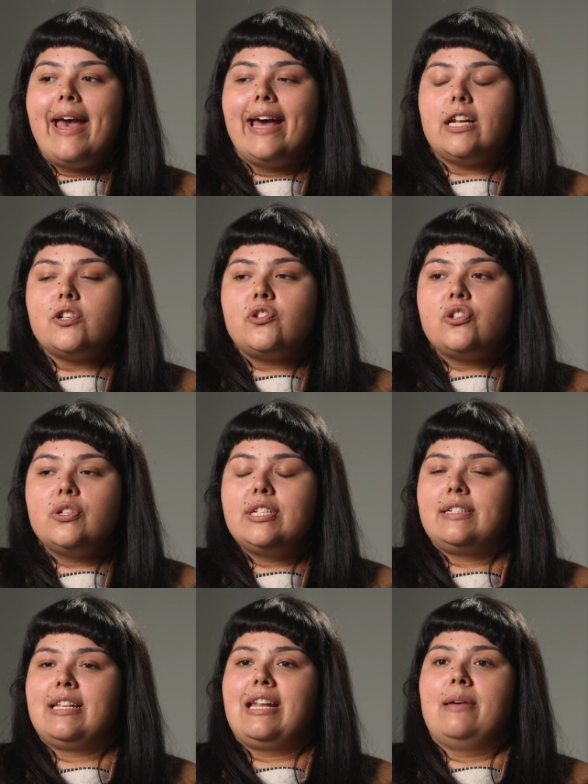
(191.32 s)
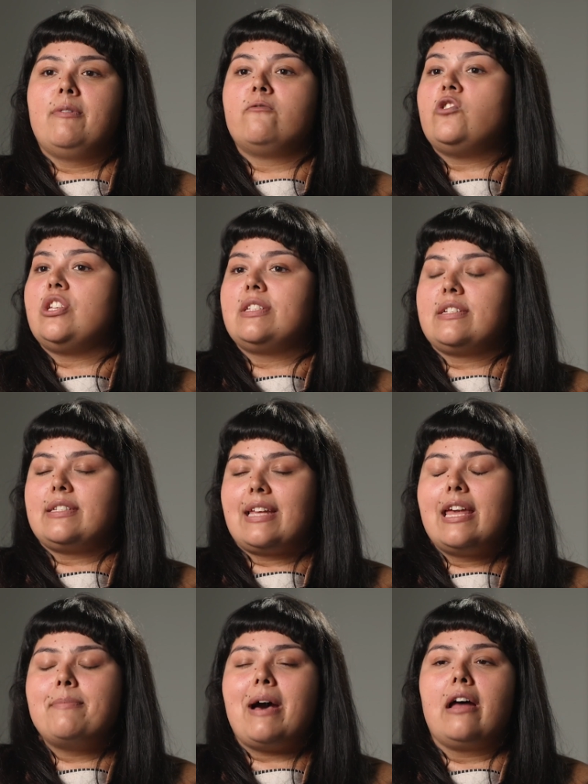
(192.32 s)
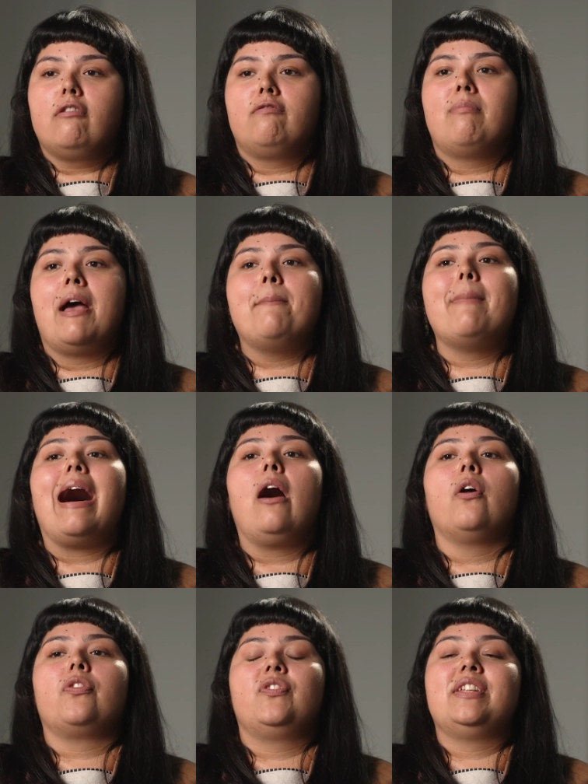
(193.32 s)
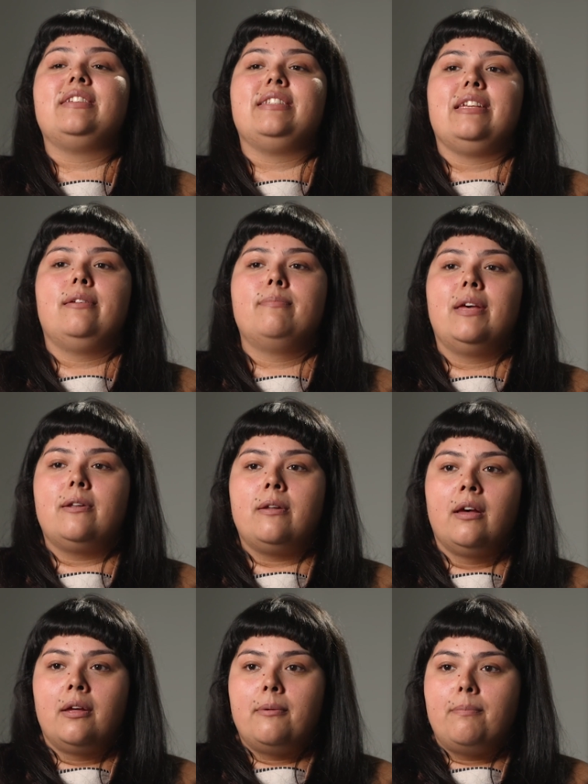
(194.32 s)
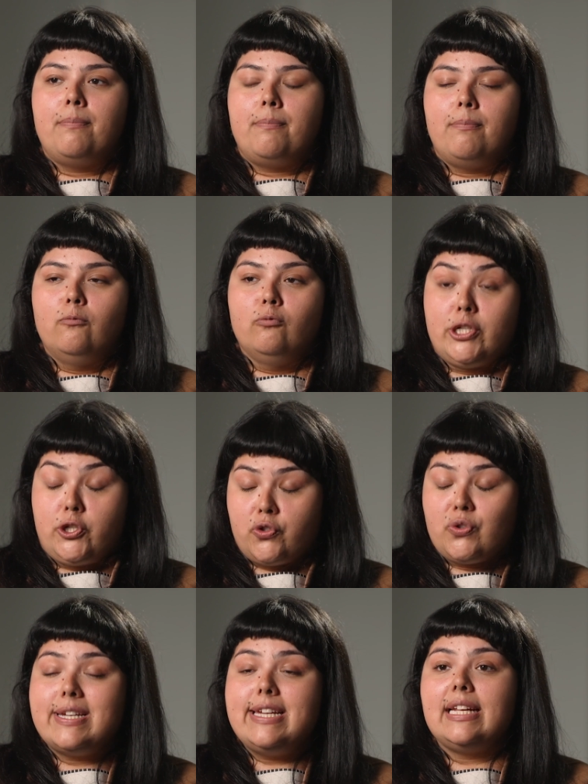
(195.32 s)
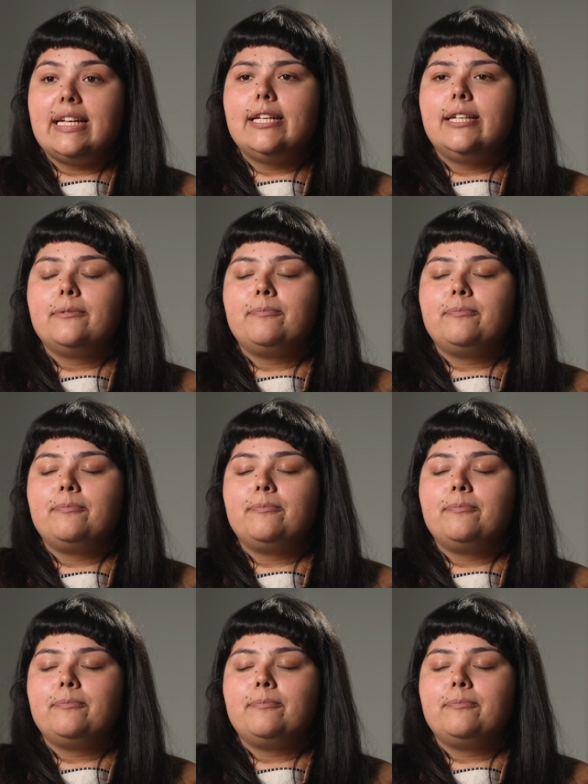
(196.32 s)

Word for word: And as soon as the name of Jesus came out of my mouth, the demon retreated.